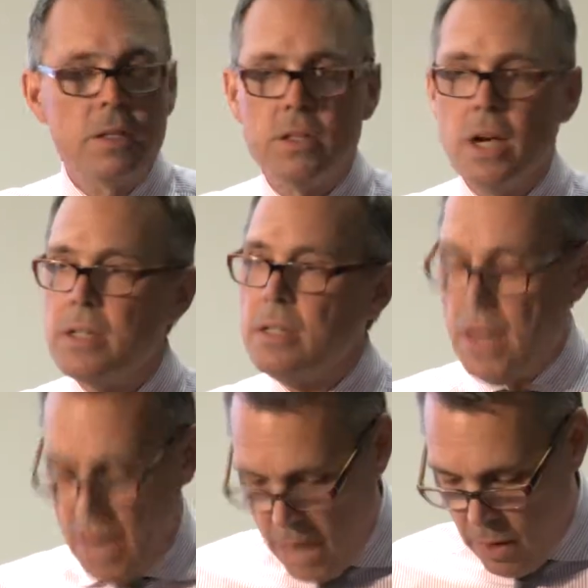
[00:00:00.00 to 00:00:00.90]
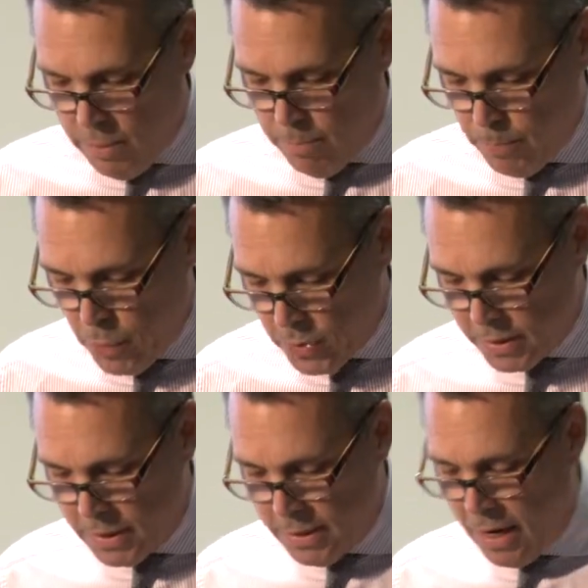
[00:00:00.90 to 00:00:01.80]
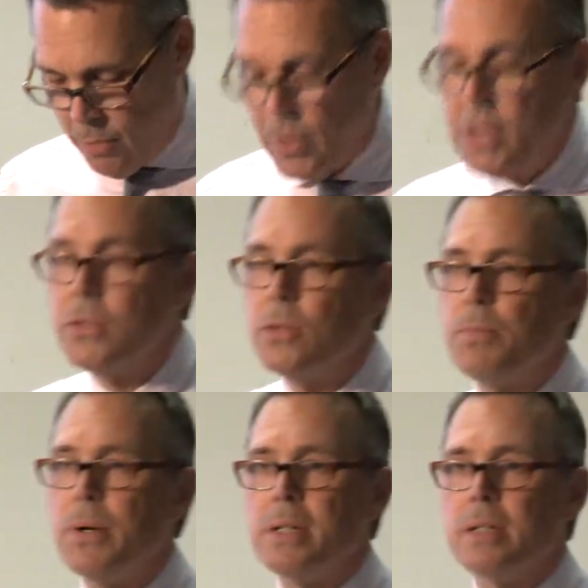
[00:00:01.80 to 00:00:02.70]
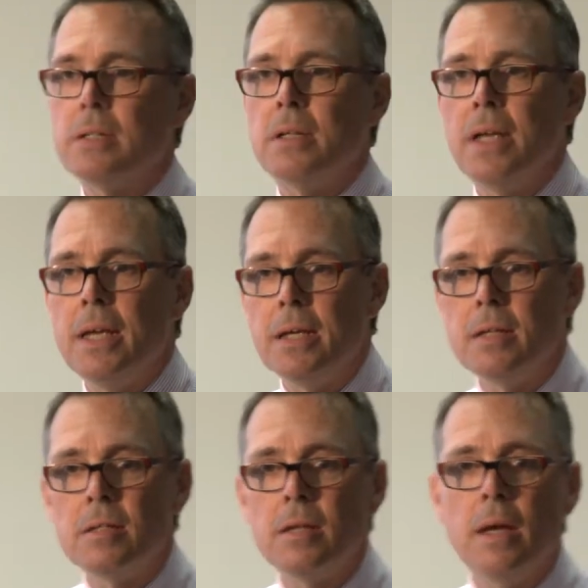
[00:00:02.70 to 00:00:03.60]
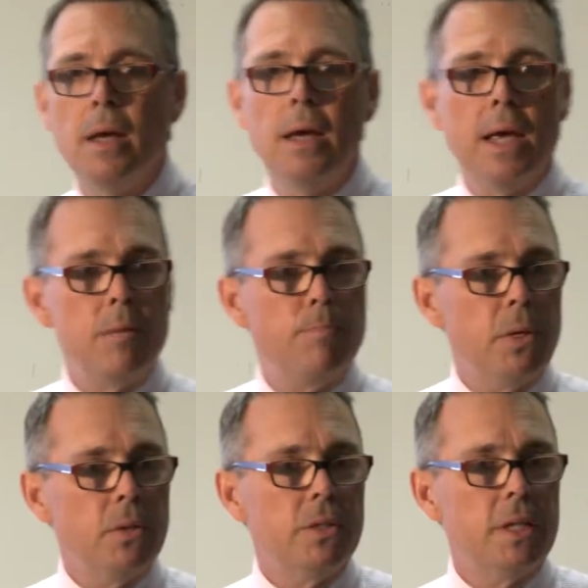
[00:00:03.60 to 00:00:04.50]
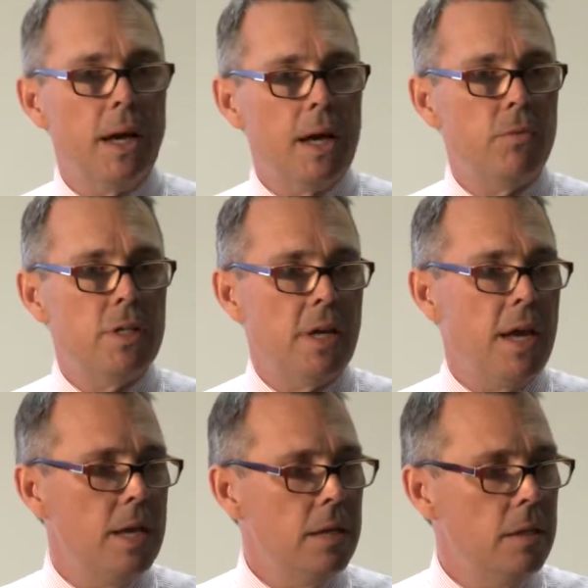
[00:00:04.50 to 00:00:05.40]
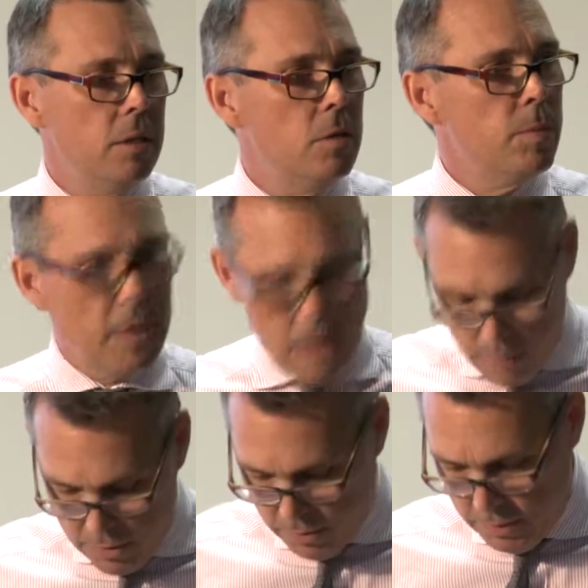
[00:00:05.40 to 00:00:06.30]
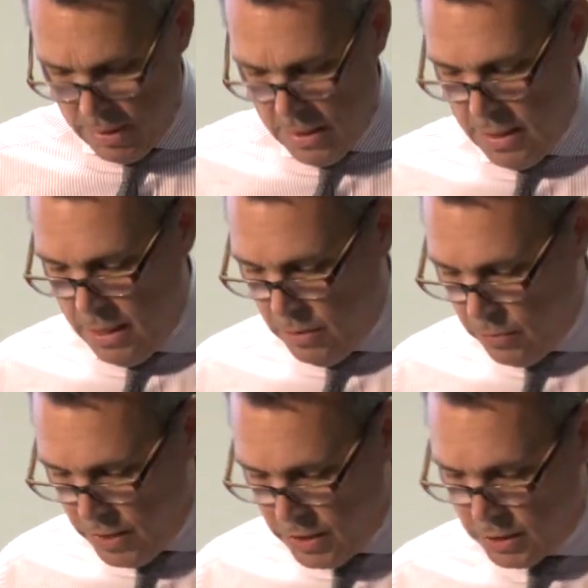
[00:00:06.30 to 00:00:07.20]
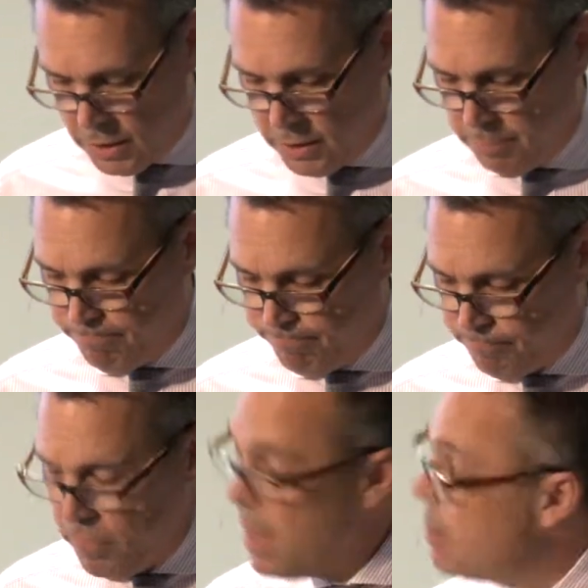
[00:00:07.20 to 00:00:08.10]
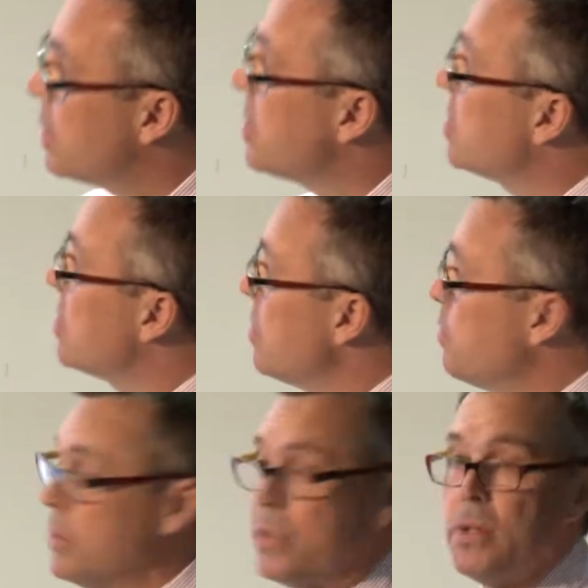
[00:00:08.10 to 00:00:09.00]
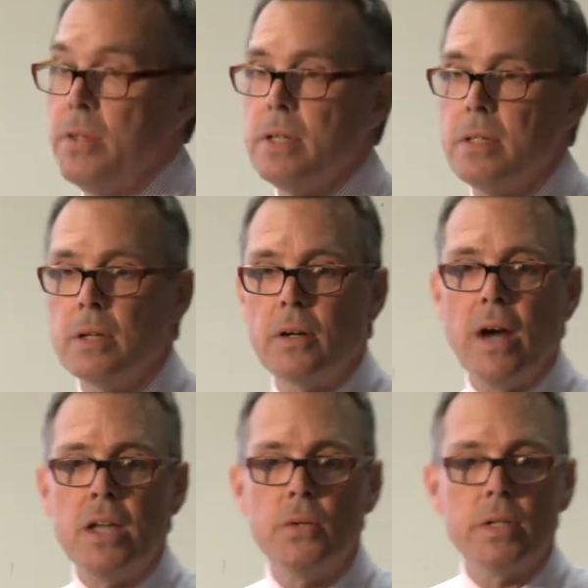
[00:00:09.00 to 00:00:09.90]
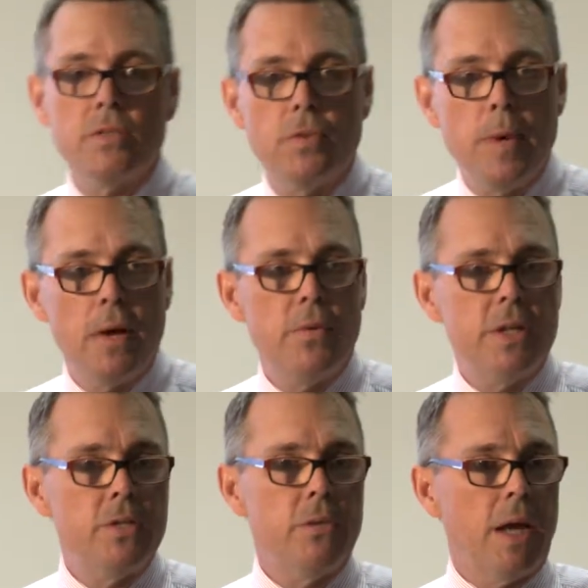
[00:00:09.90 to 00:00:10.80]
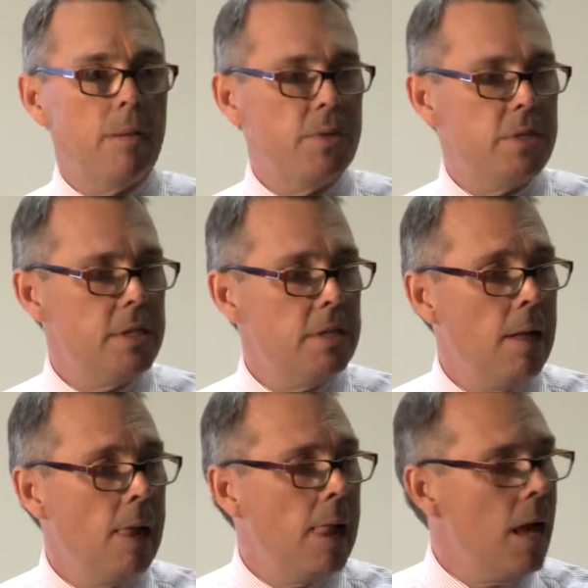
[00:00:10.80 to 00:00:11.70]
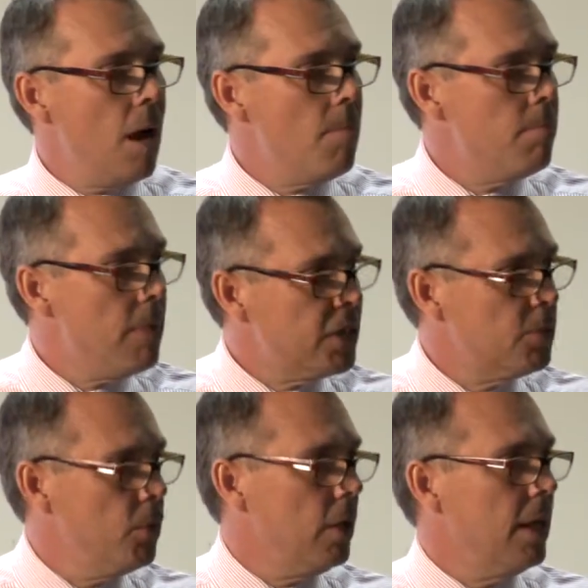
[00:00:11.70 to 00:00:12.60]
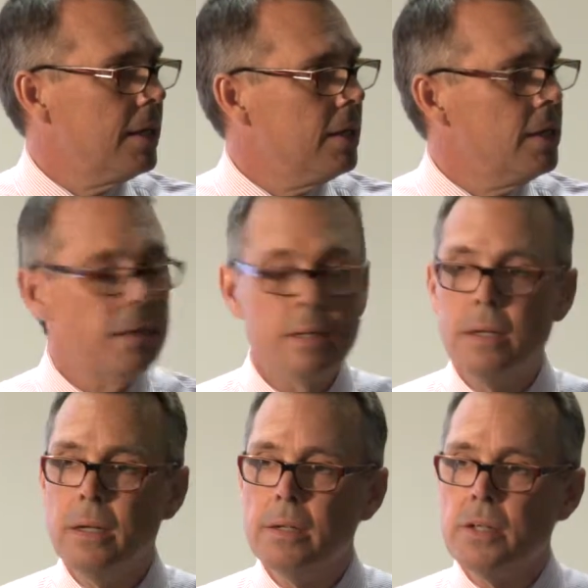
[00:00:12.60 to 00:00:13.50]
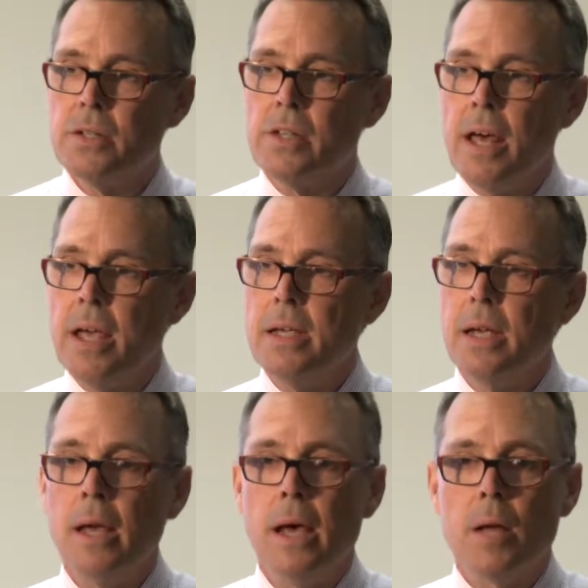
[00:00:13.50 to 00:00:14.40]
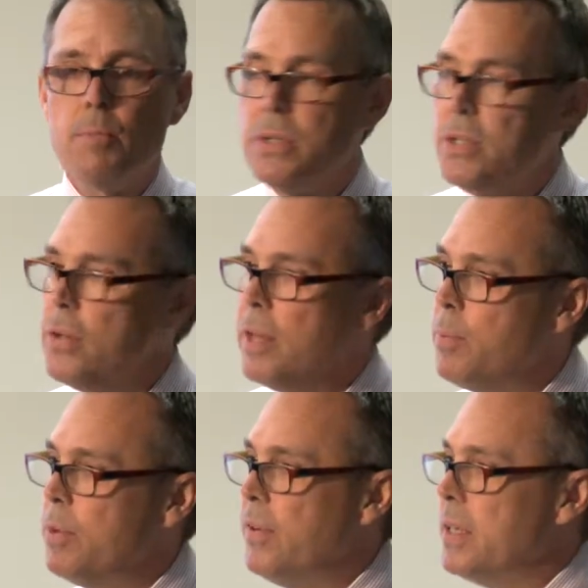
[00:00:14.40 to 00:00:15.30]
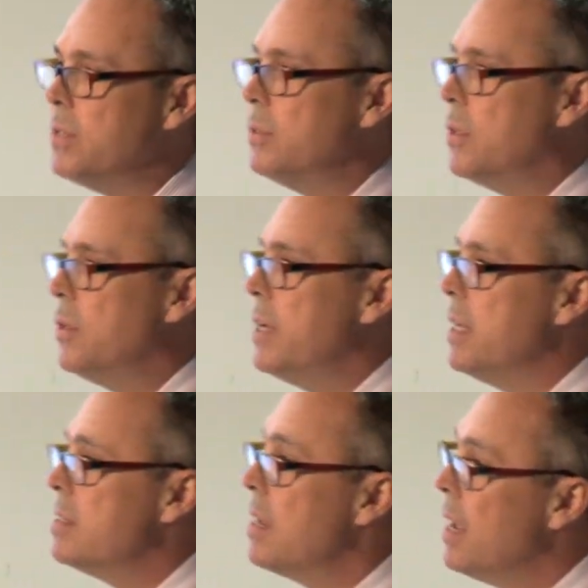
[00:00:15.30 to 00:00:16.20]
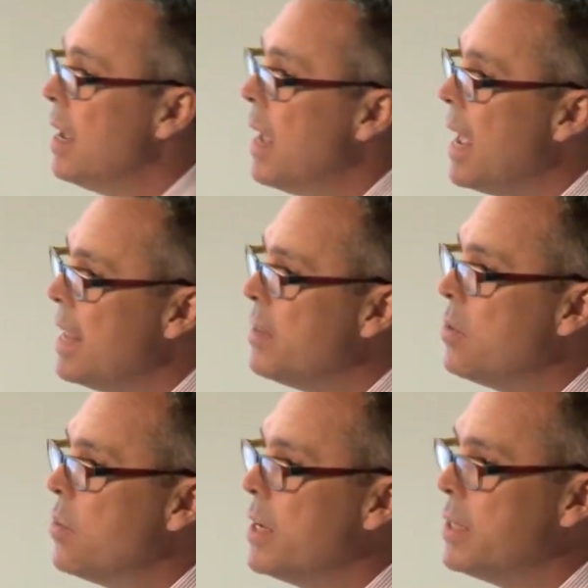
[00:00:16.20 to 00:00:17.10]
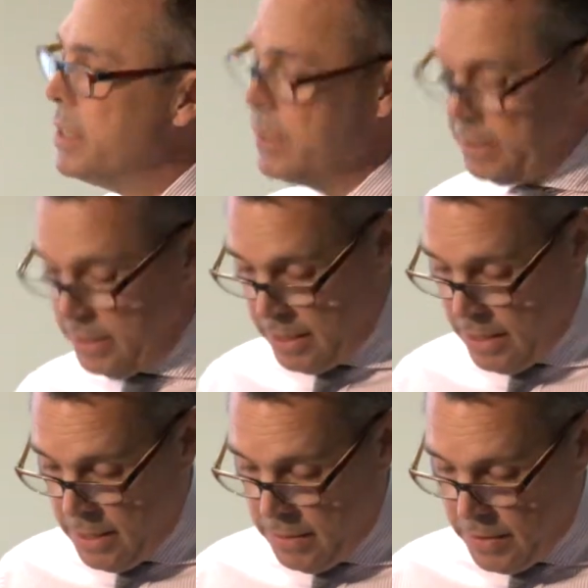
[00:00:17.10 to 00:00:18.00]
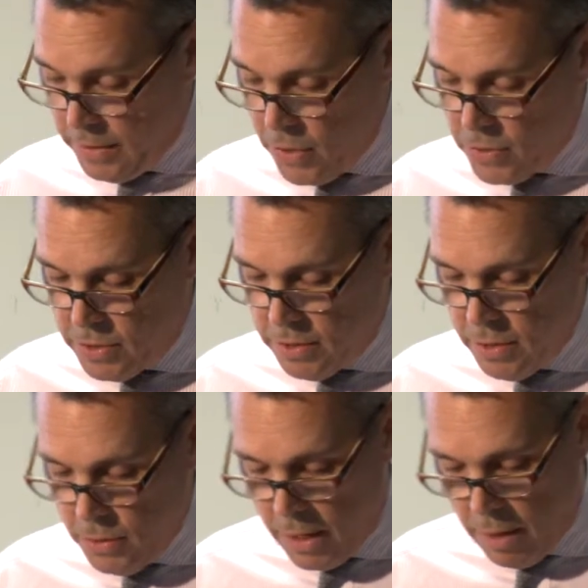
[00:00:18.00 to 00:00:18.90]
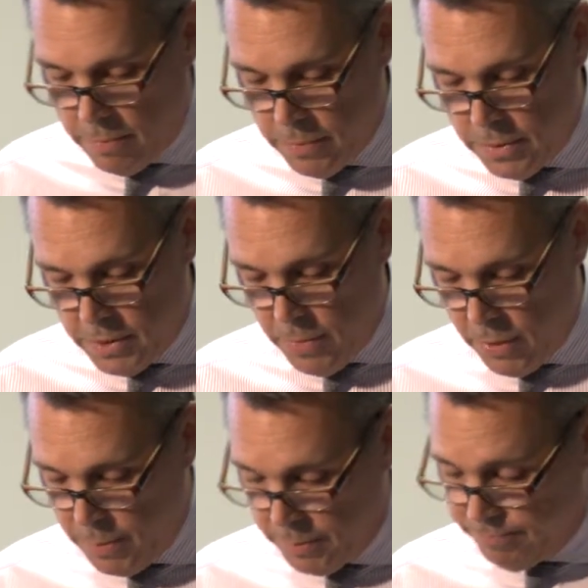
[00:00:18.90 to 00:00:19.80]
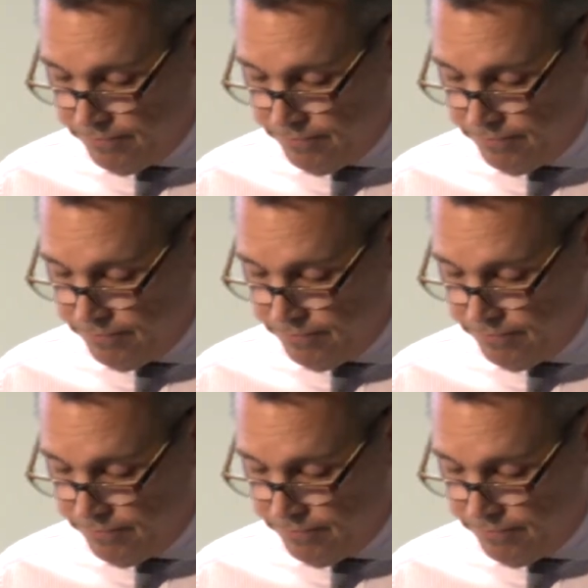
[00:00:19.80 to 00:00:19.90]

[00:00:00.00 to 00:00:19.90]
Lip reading: just how important that regional presence is in building and retaining human capital in the regions. Because the simple truth is that graduates from our regional campuses are much more likely to stay and pursue their professional careers in the regions than those who come to Melbourne.